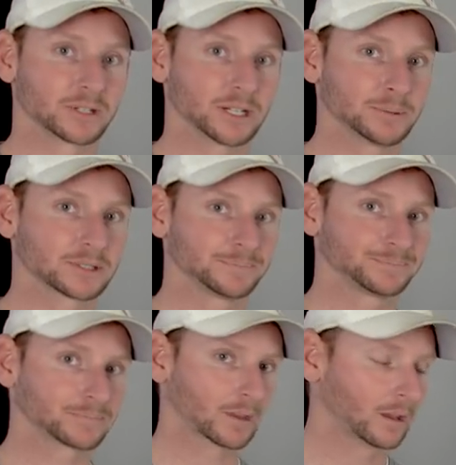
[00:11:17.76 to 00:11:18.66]
tips,
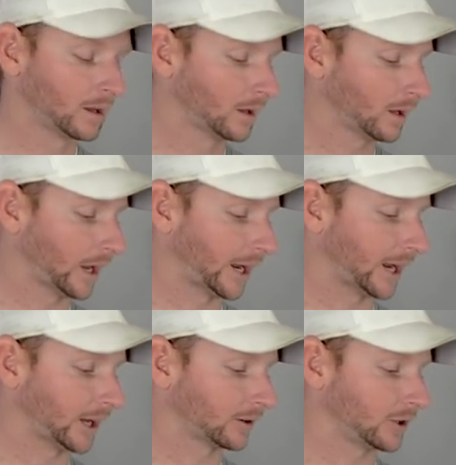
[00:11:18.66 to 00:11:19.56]

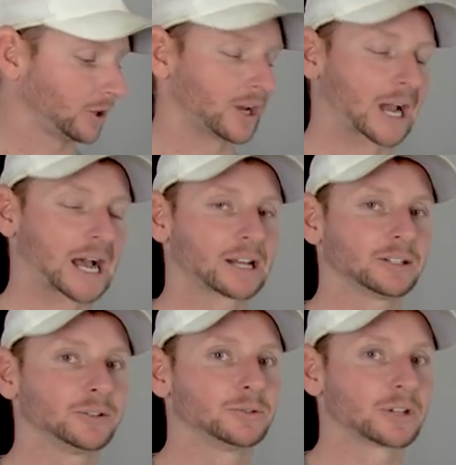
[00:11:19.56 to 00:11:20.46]
and you got to
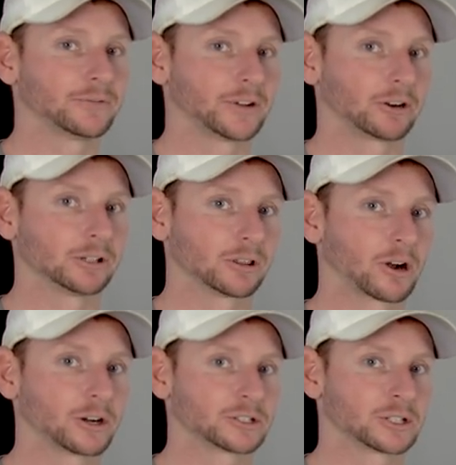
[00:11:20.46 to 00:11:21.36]
use a very
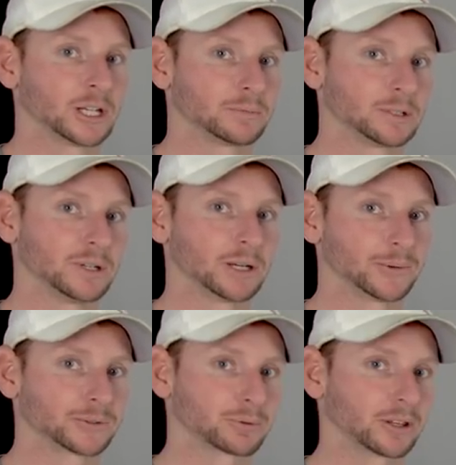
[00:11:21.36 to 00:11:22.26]
large tip to be
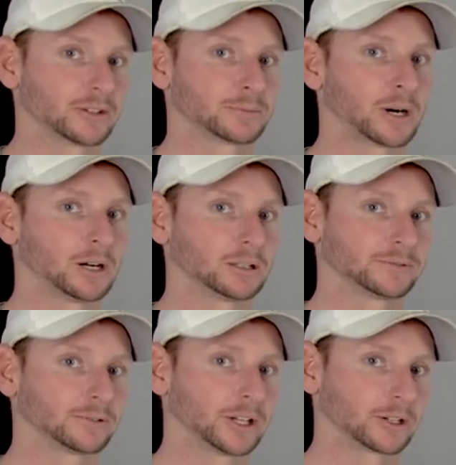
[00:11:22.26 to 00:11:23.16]
able to spray this
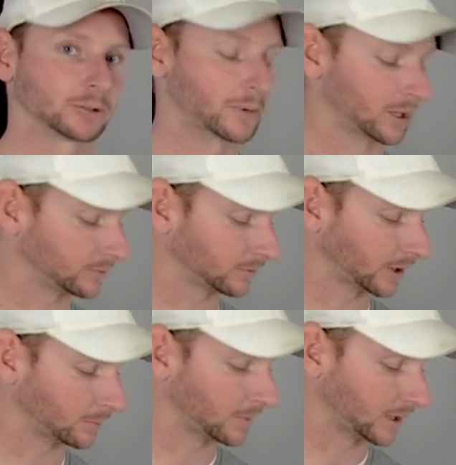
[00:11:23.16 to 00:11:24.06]
polyflake or
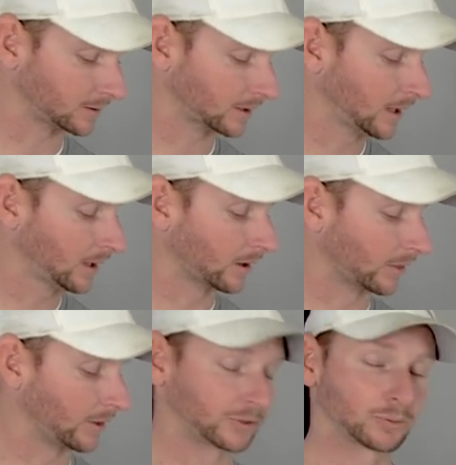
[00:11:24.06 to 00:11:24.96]
metalflake mist.
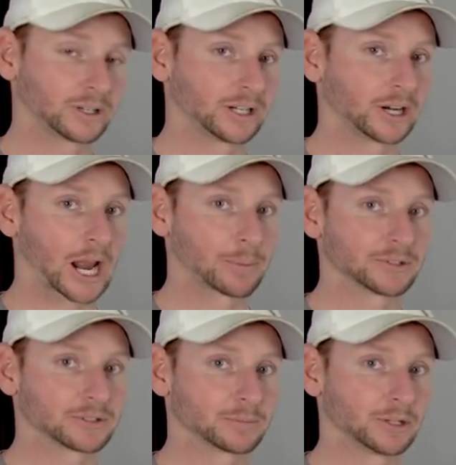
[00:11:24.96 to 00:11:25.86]
This one here
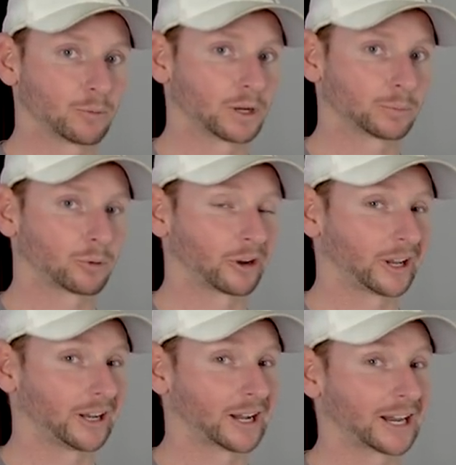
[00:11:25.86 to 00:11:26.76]
happens to be a
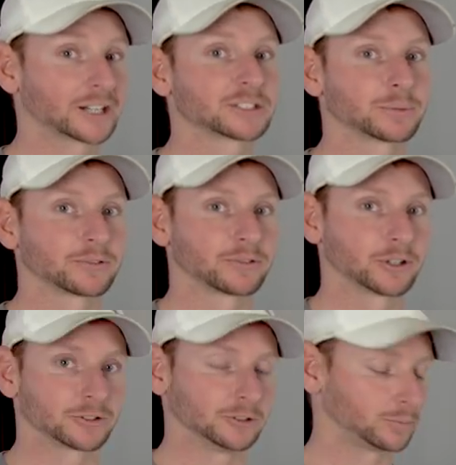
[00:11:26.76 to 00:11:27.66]
1.8. I actually
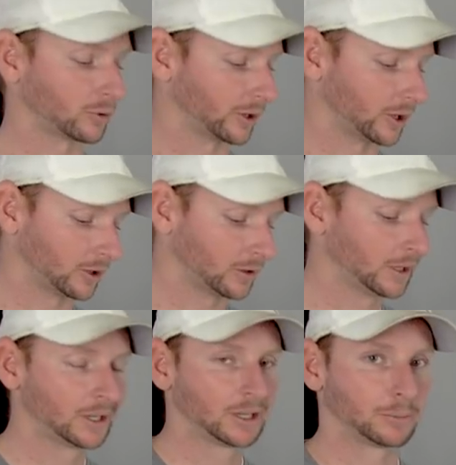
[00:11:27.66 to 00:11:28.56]
prefer a 2.0,
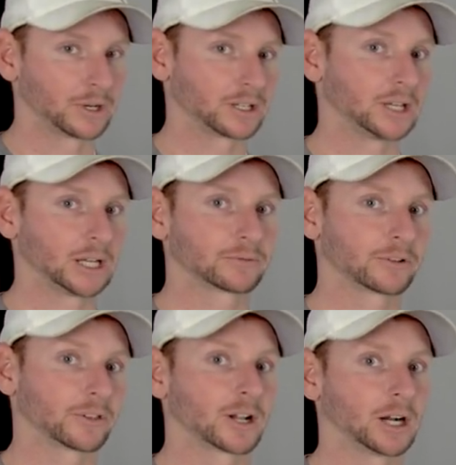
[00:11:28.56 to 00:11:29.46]
but again,
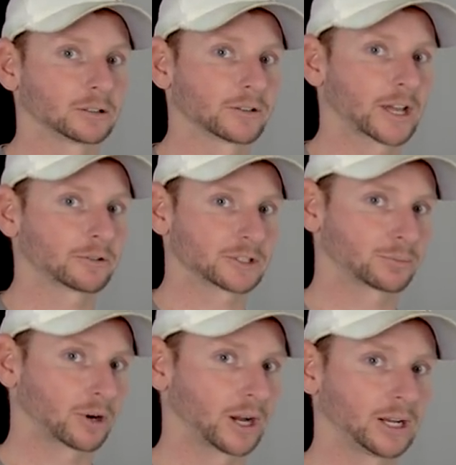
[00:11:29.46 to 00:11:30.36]
for the color that we're
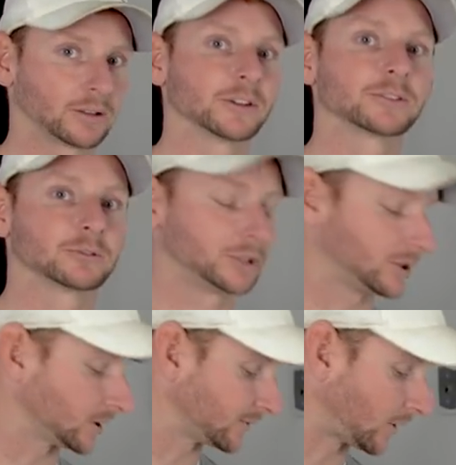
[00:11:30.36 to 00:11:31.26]
spraying, this will be just